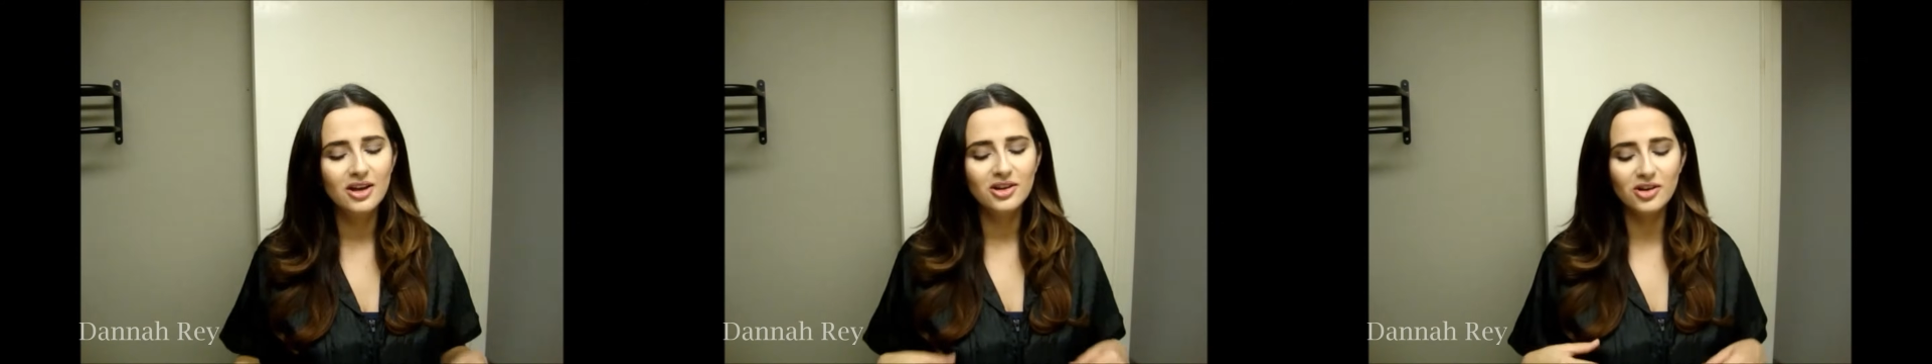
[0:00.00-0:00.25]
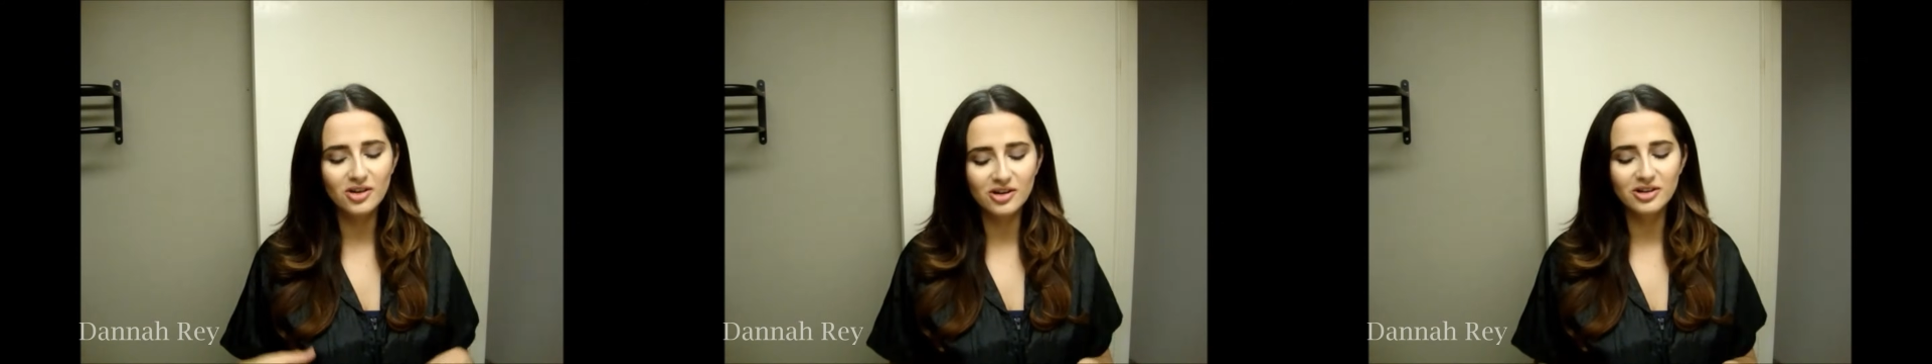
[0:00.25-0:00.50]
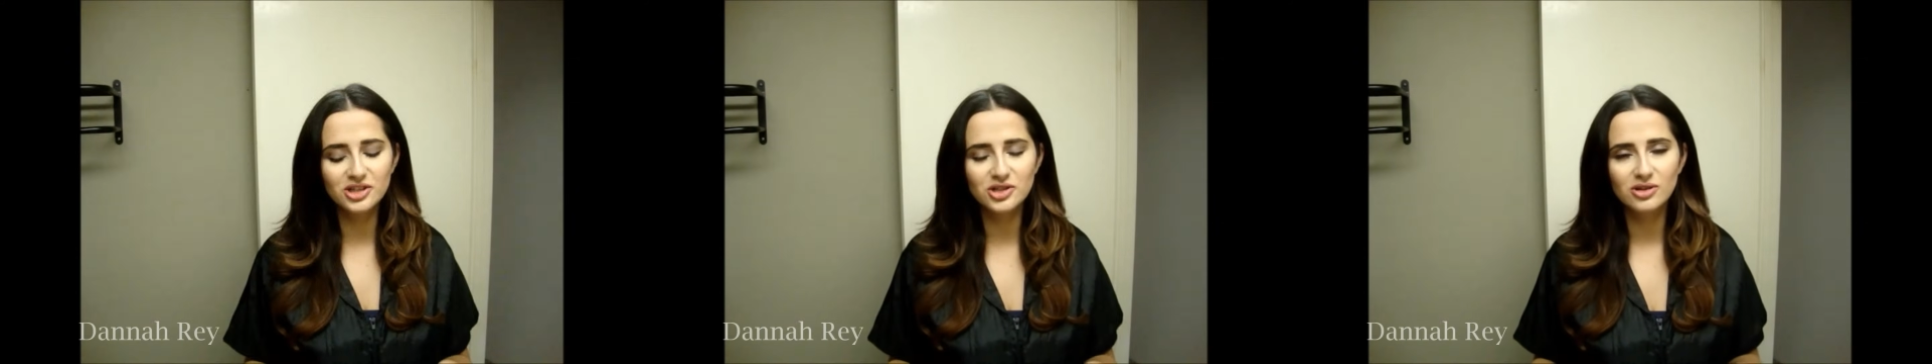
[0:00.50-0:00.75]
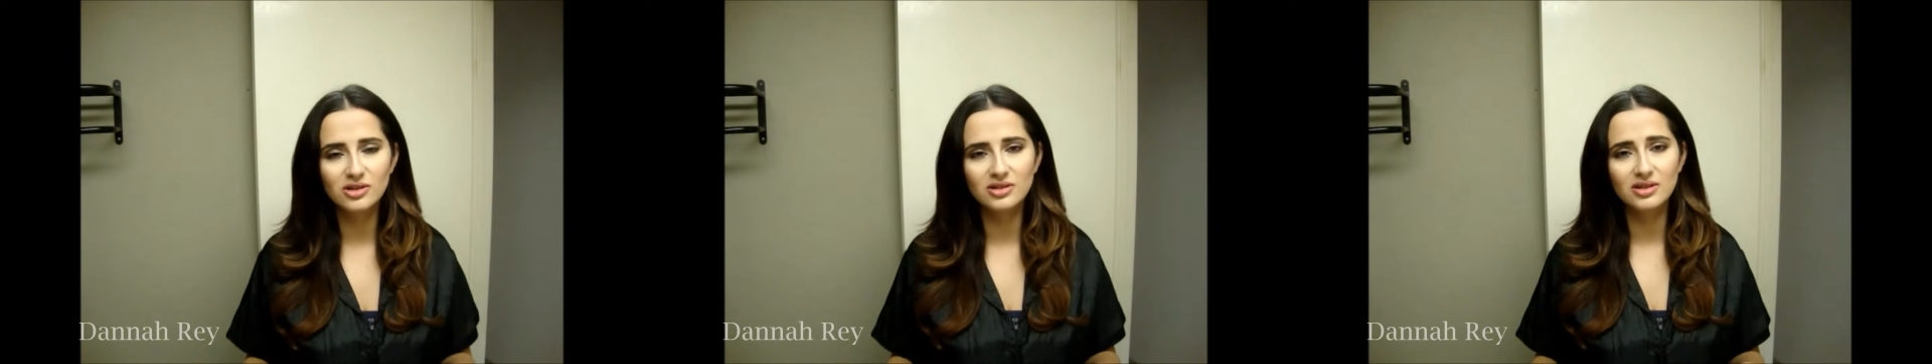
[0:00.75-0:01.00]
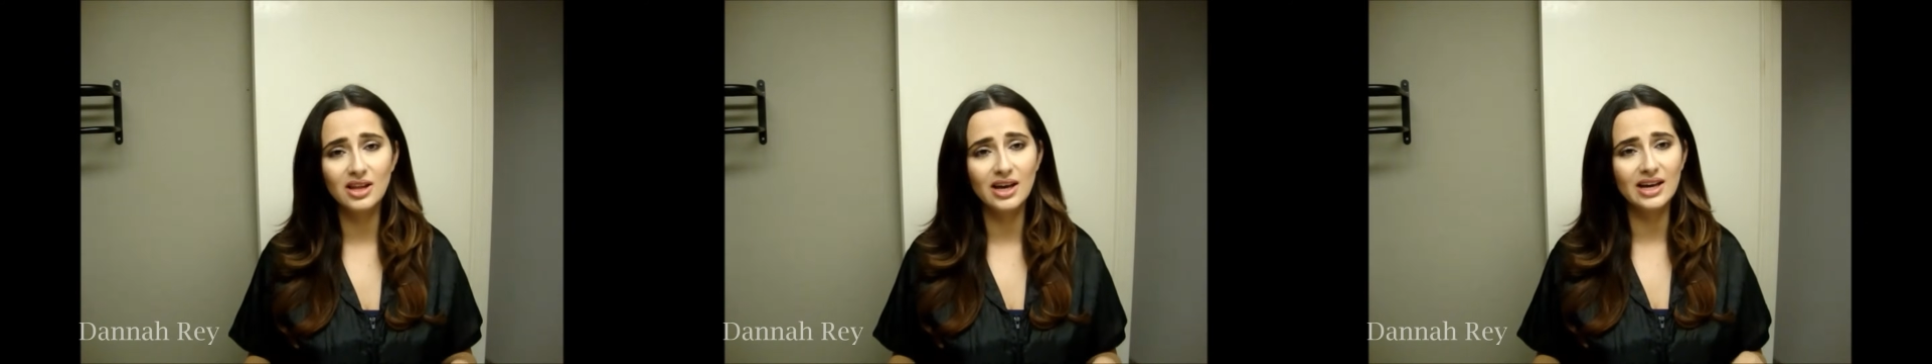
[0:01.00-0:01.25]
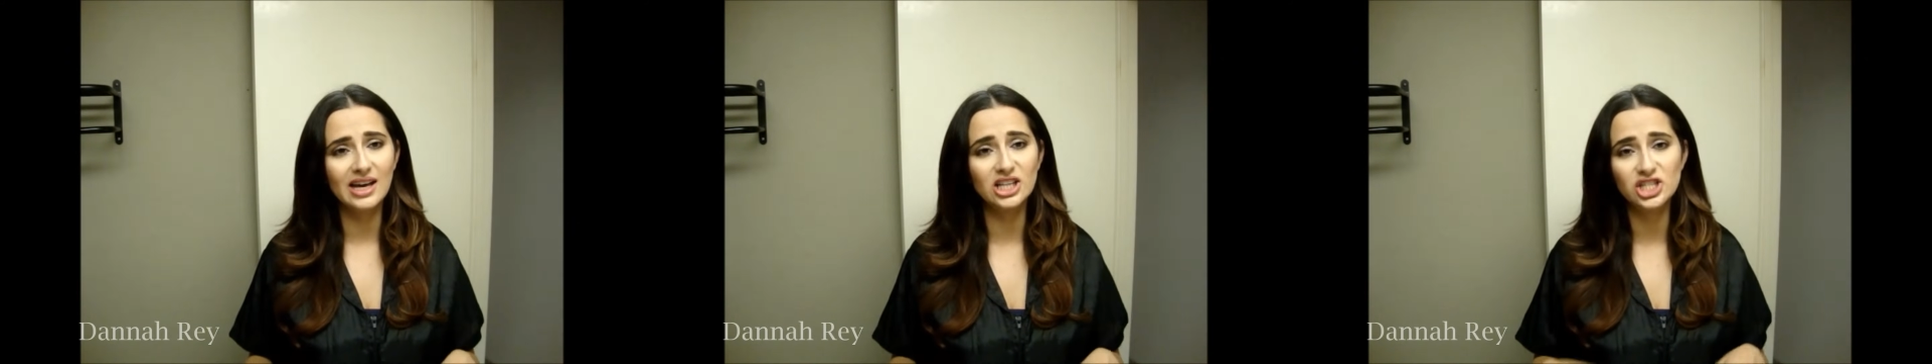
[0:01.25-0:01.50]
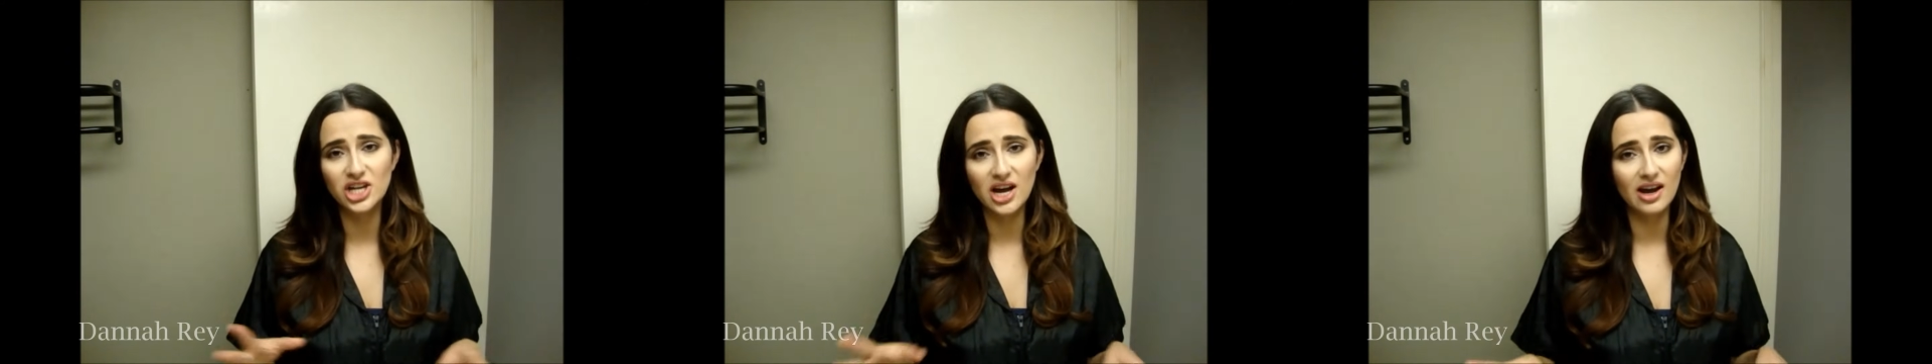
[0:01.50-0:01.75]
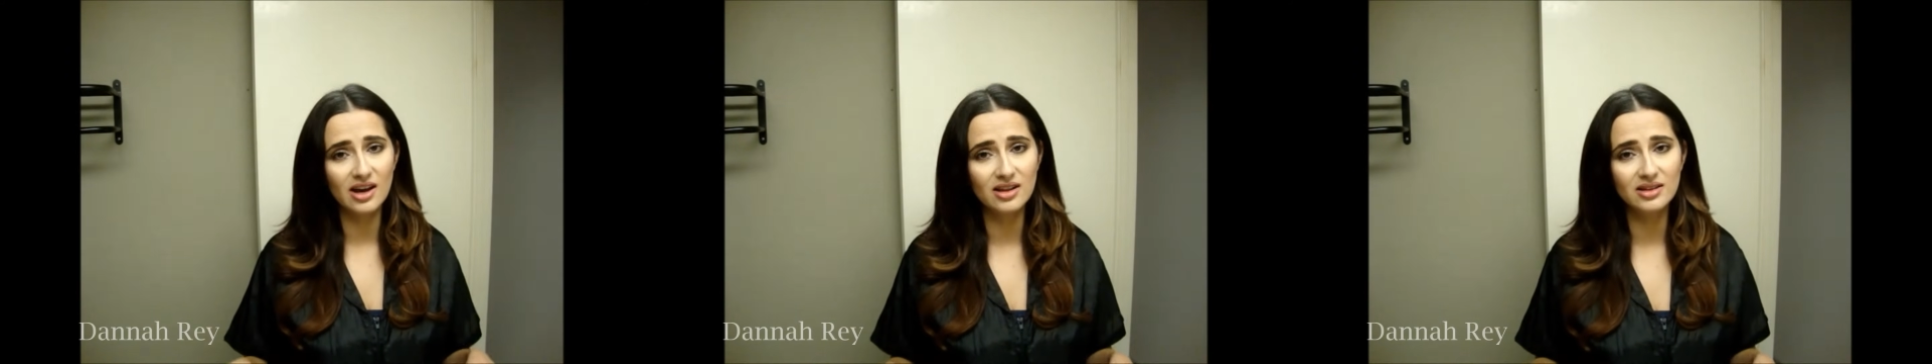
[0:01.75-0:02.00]
You're going to look like a
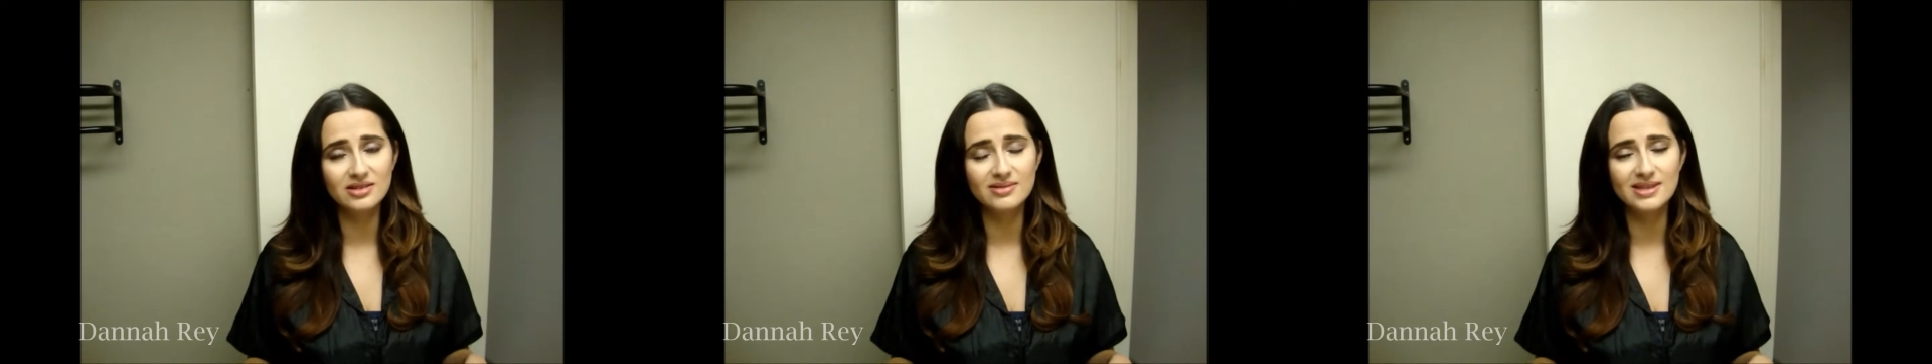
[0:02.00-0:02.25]
child